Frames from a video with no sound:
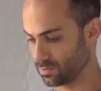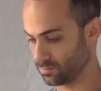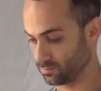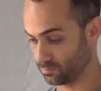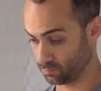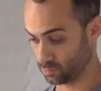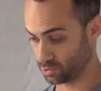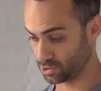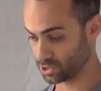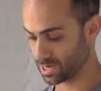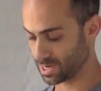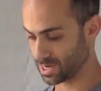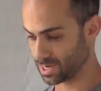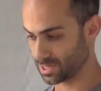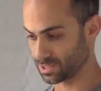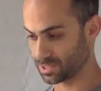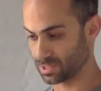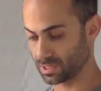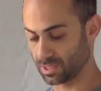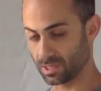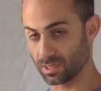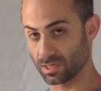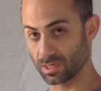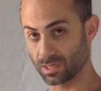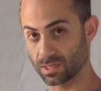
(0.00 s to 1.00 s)
which has
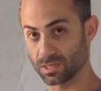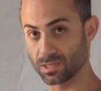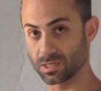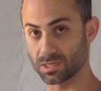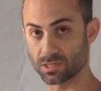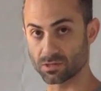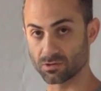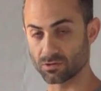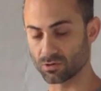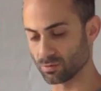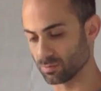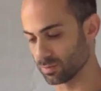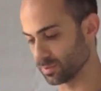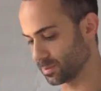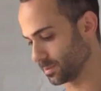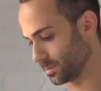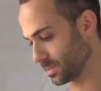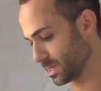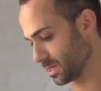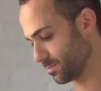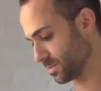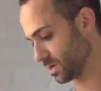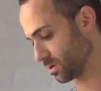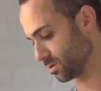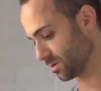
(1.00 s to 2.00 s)
a considerable
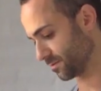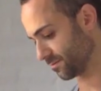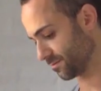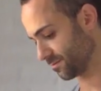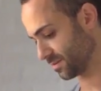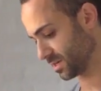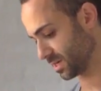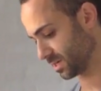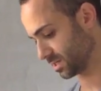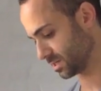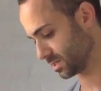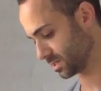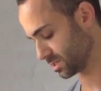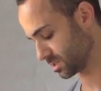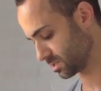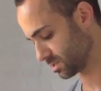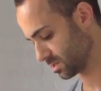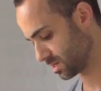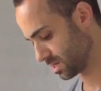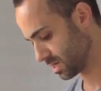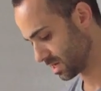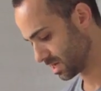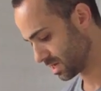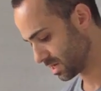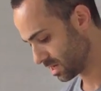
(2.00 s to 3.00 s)
amount of thickness.
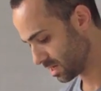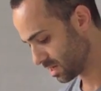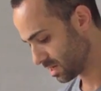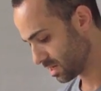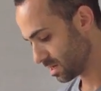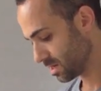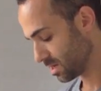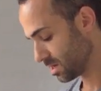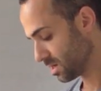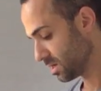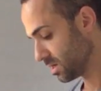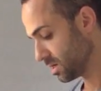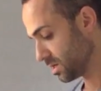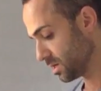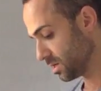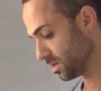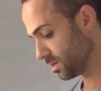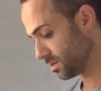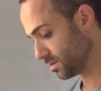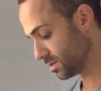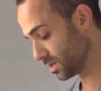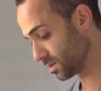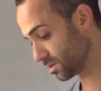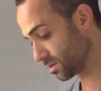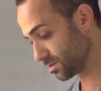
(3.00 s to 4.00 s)

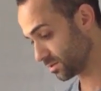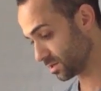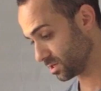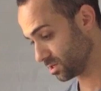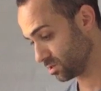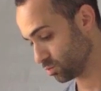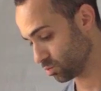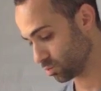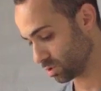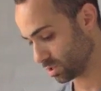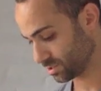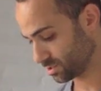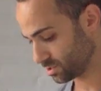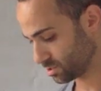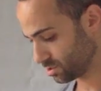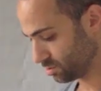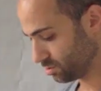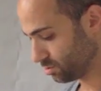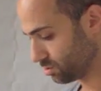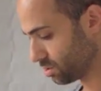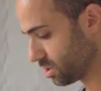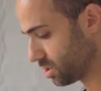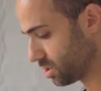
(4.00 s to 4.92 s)
The other thing you want to